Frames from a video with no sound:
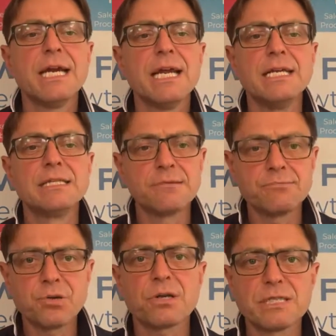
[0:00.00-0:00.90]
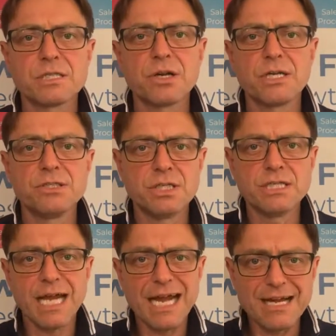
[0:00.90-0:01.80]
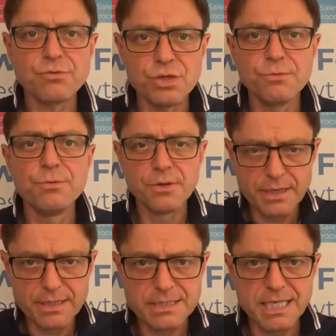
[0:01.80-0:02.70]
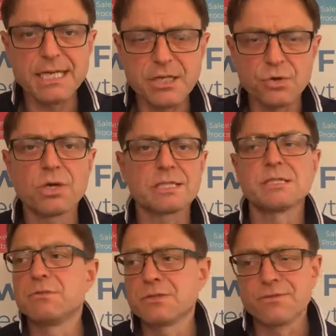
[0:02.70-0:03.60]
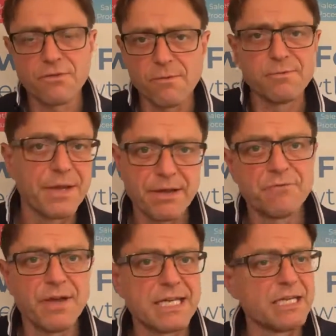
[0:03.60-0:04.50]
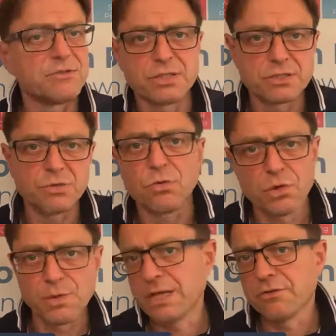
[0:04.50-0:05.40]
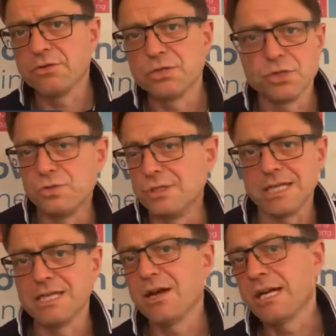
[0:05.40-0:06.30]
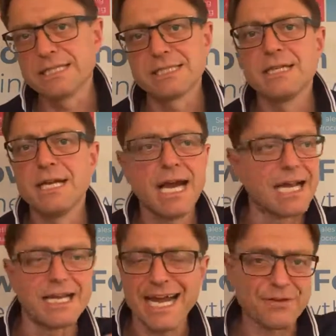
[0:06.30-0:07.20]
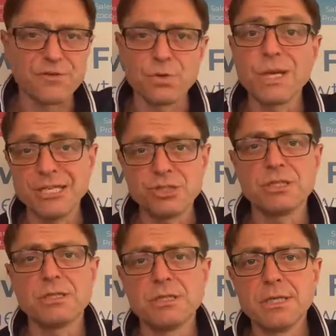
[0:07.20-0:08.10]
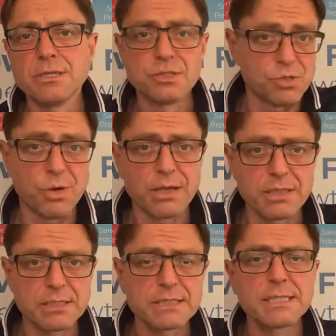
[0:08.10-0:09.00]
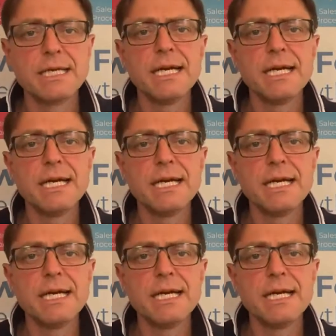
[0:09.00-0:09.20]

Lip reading: Is product design is how you take your customers from vague interest all the way through to delight and advocation to others.